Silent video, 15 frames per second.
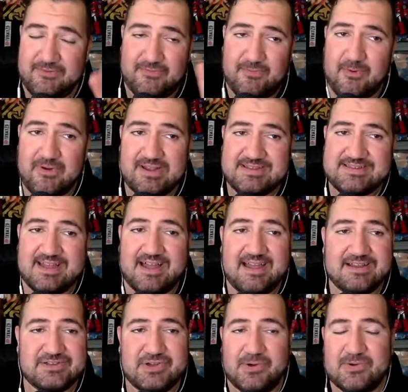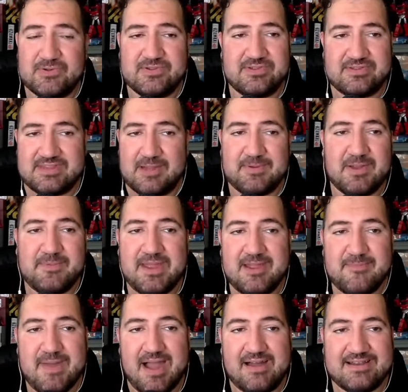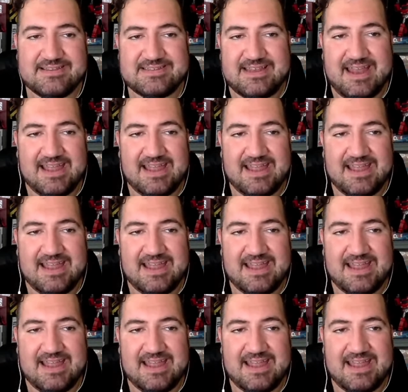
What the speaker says: before he signed, told WWE about it,